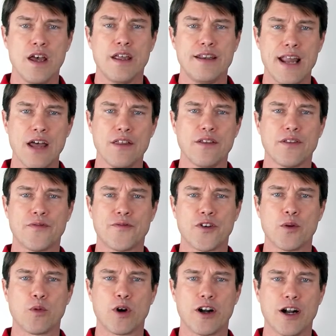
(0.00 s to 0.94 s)
Now that the
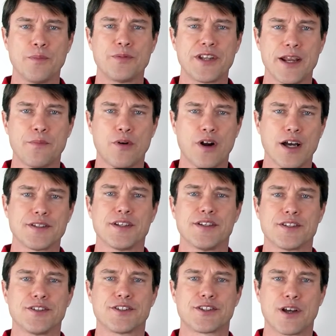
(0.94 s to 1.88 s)
firmware update
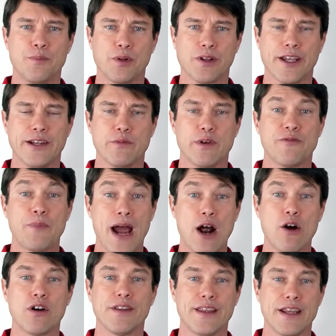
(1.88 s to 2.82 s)
process is complete, we've
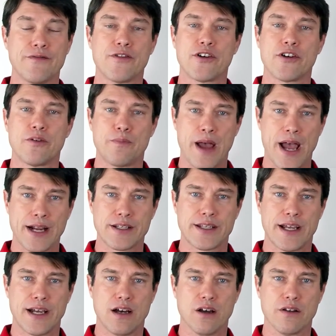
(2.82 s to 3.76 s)
powered the inverter back
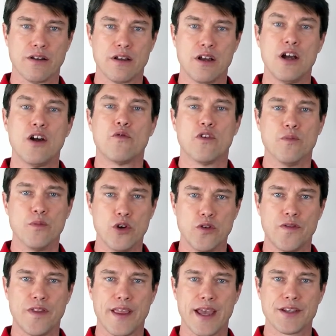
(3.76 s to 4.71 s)
down,
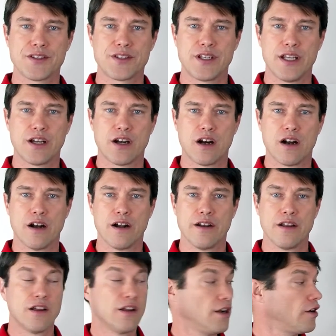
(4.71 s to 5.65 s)
removed the SD
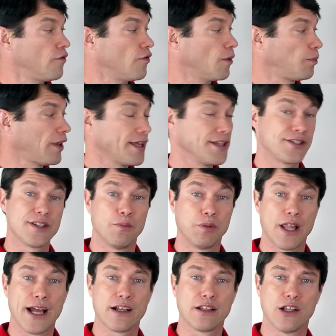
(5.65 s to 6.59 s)
card, replaced the
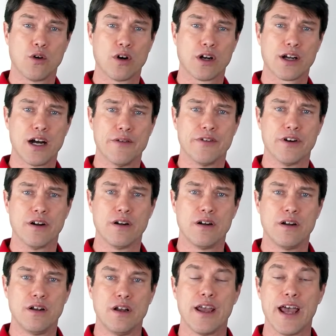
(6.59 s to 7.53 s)
black lower cover,
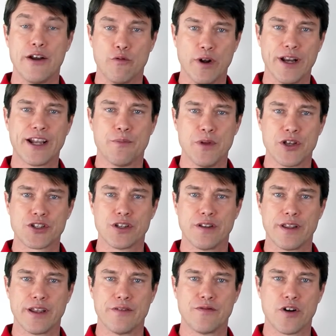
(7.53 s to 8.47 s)
and
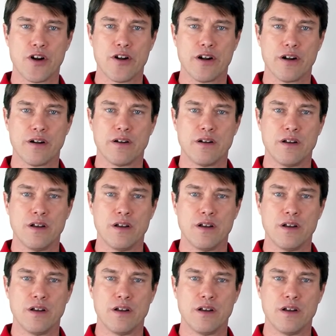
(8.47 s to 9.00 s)
recommissioned the inverter.